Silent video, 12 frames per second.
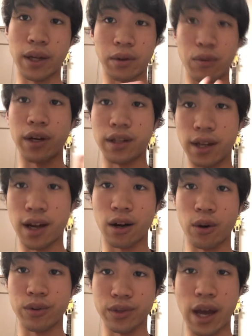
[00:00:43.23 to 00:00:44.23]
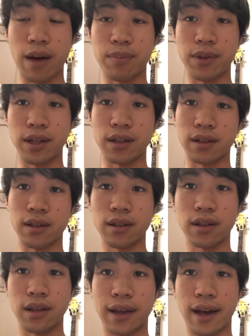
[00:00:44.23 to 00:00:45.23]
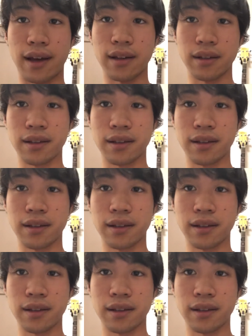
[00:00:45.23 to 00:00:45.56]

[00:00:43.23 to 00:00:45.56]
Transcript: right now it's happening that